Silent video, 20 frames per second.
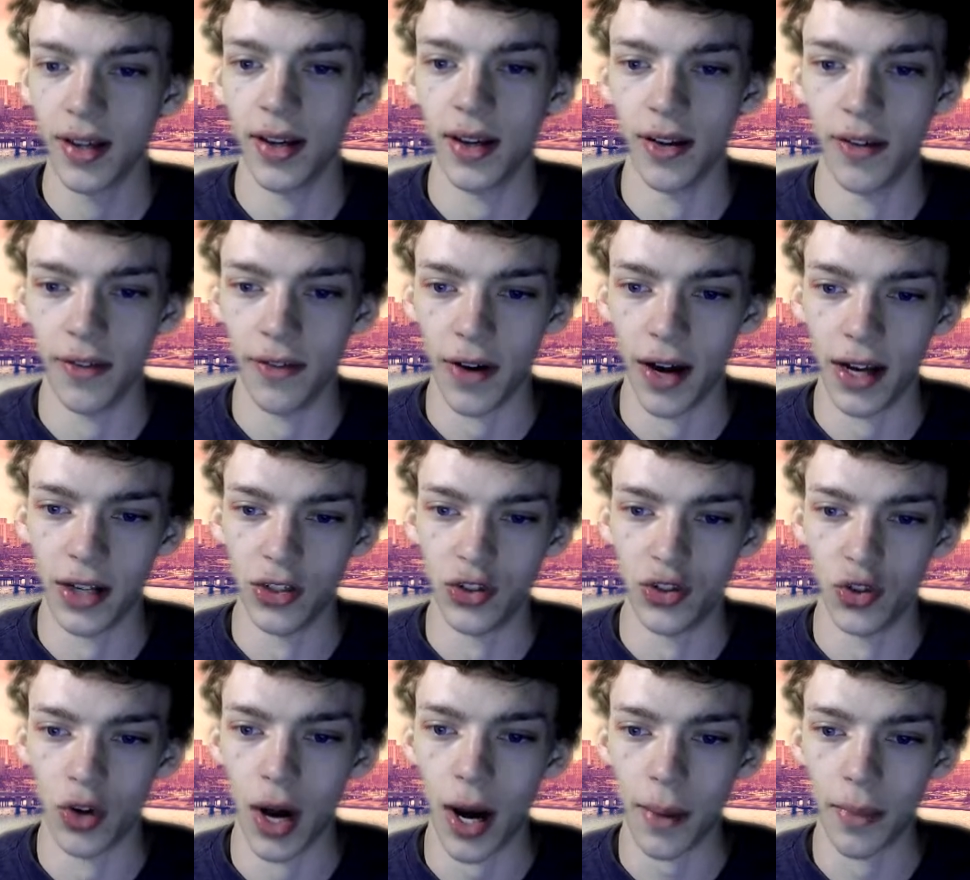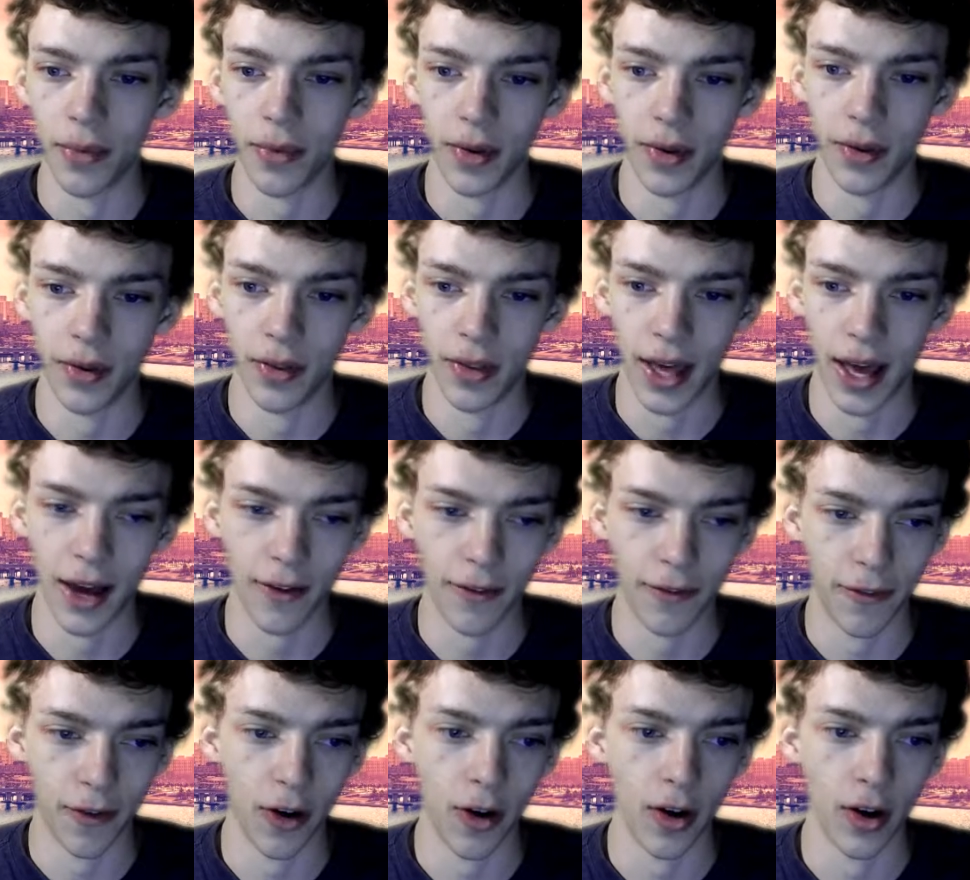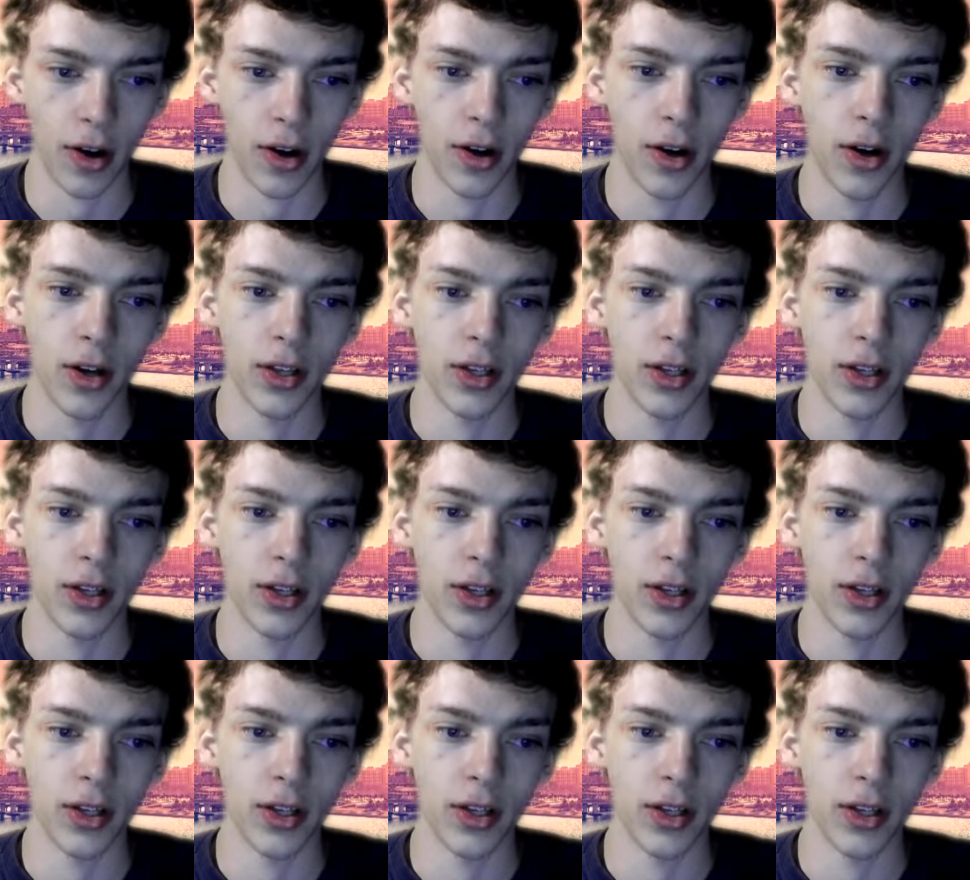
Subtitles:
If I dropped that far,